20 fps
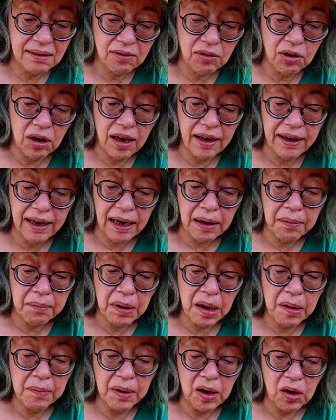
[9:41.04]
Well, okay,
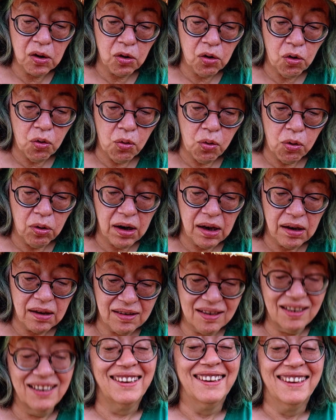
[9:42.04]
maybe not
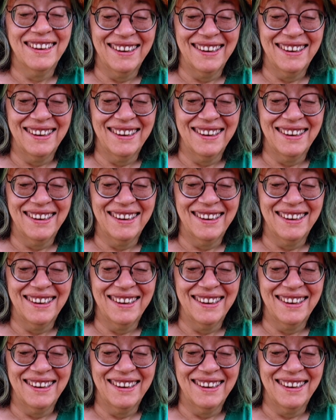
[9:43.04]
orchids.